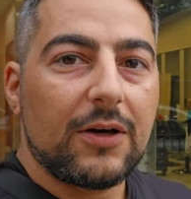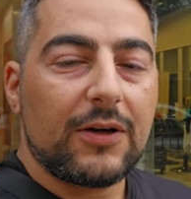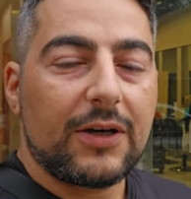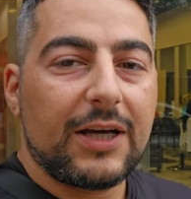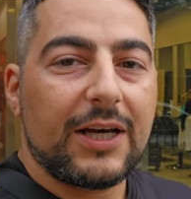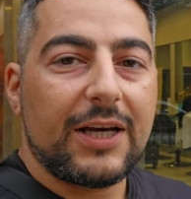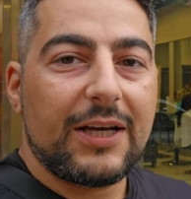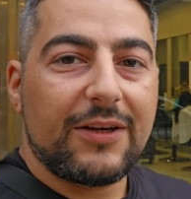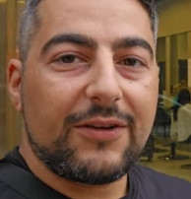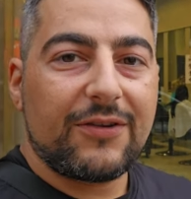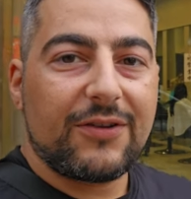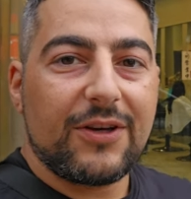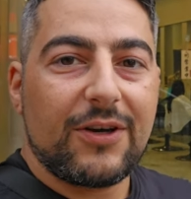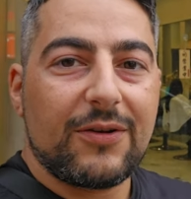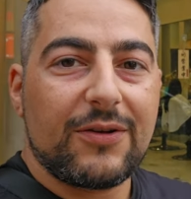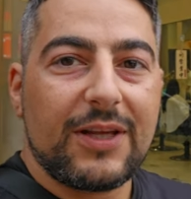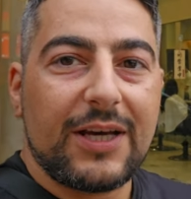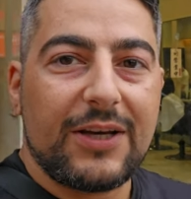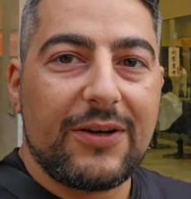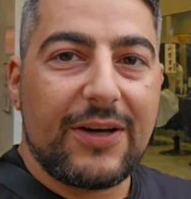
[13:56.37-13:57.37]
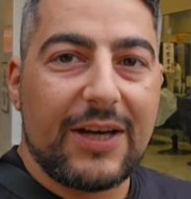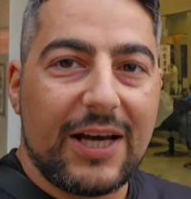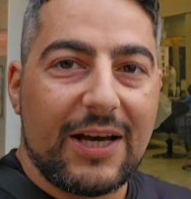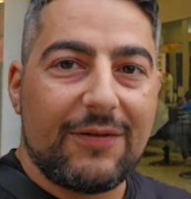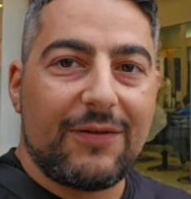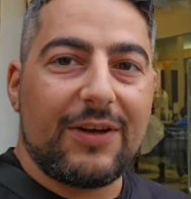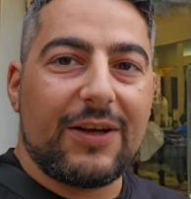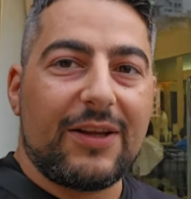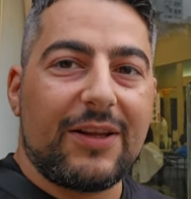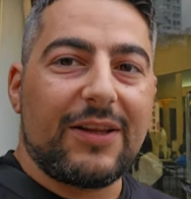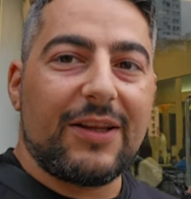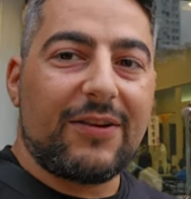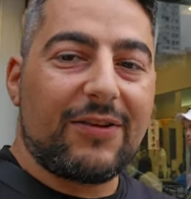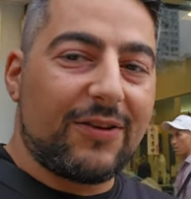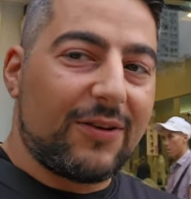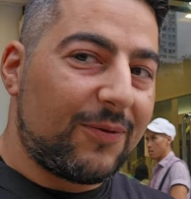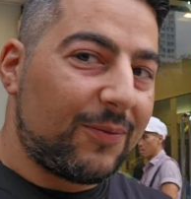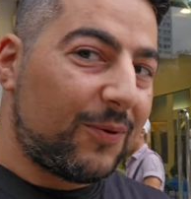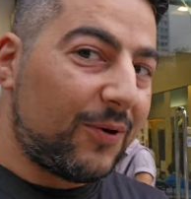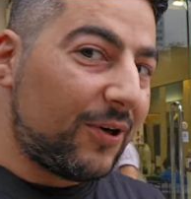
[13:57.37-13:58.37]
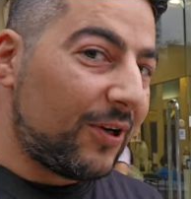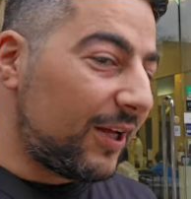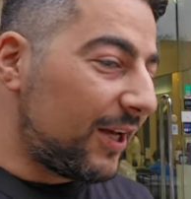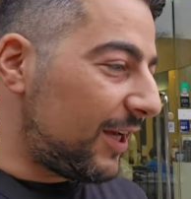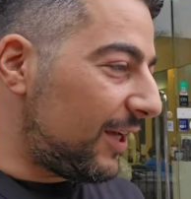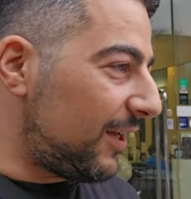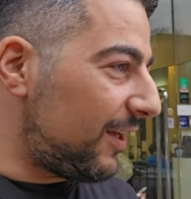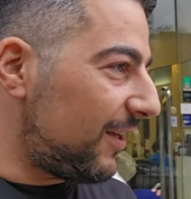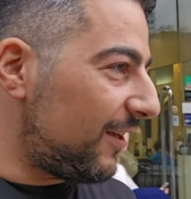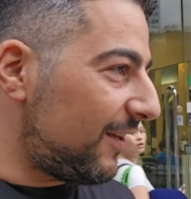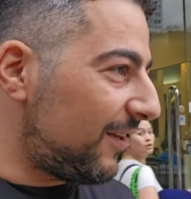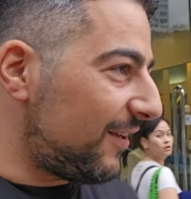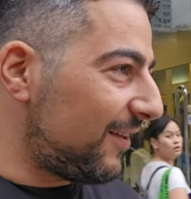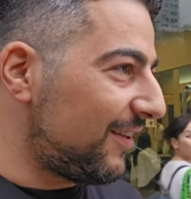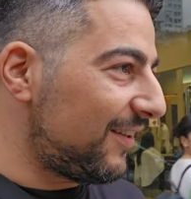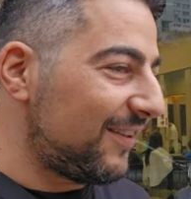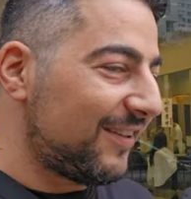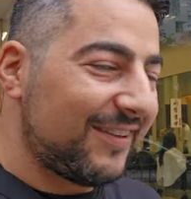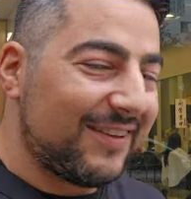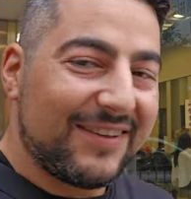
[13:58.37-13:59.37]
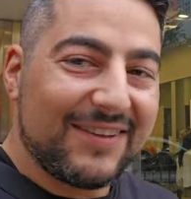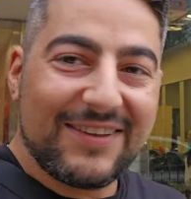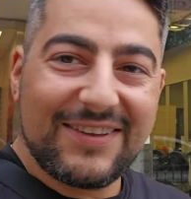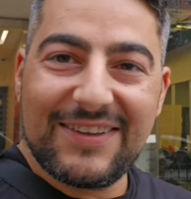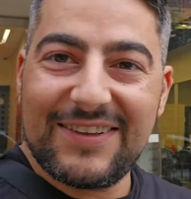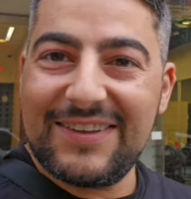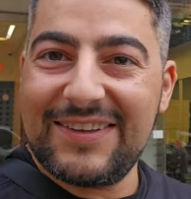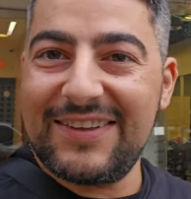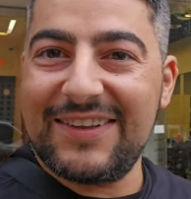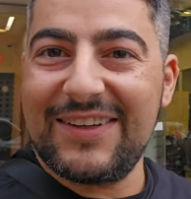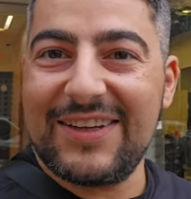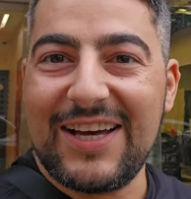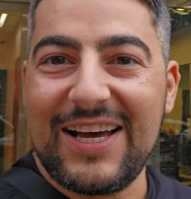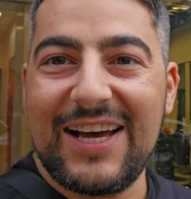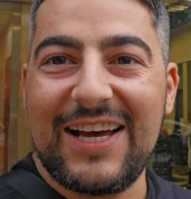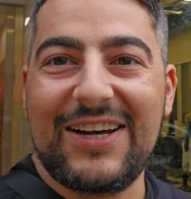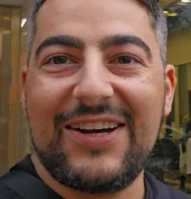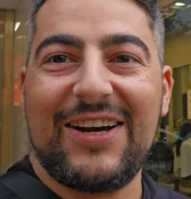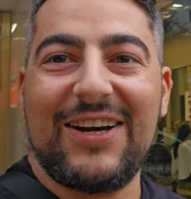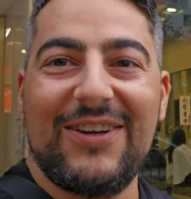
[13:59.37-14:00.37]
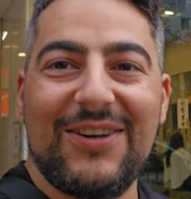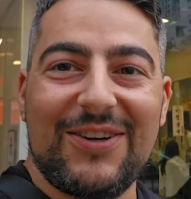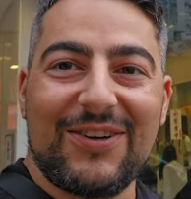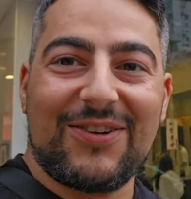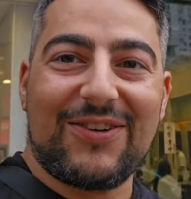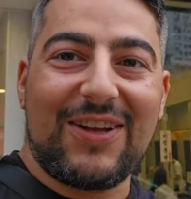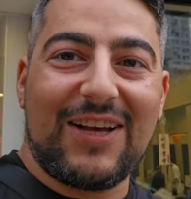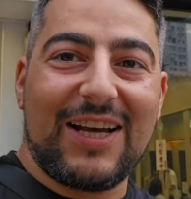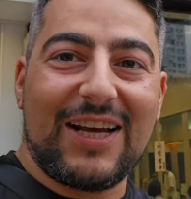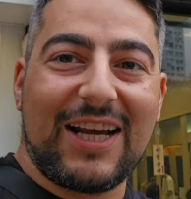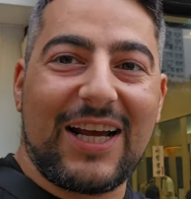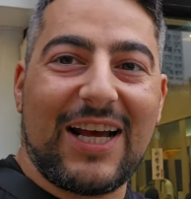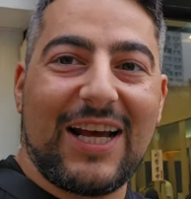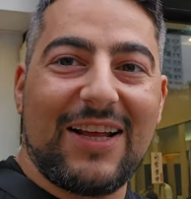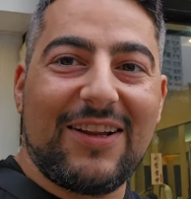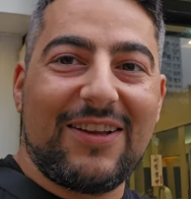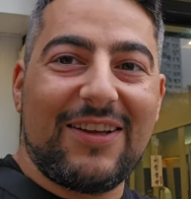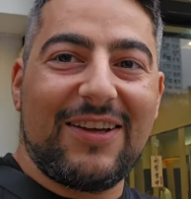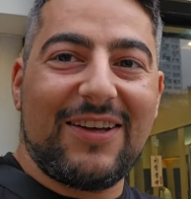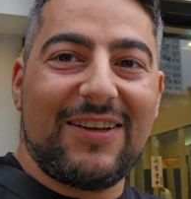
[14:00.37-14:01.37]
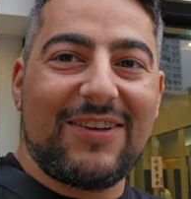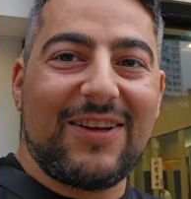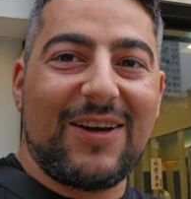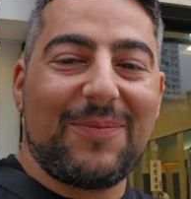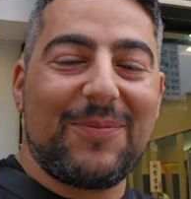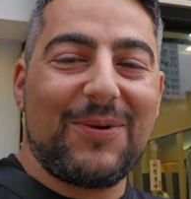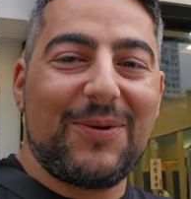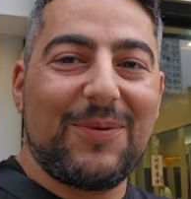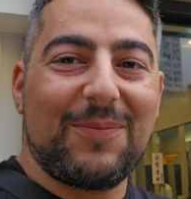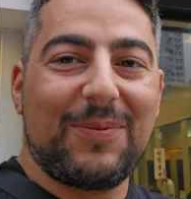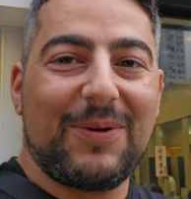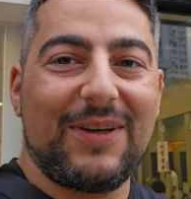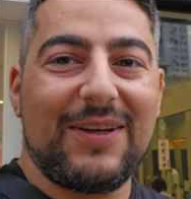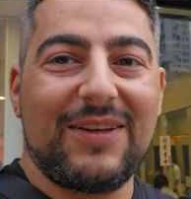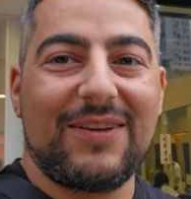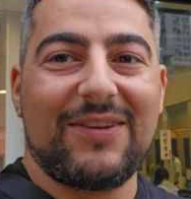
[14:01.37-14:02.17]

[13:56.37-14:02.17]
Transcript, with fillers: Okay, so there you have it. This is what a haircut looks like at the WP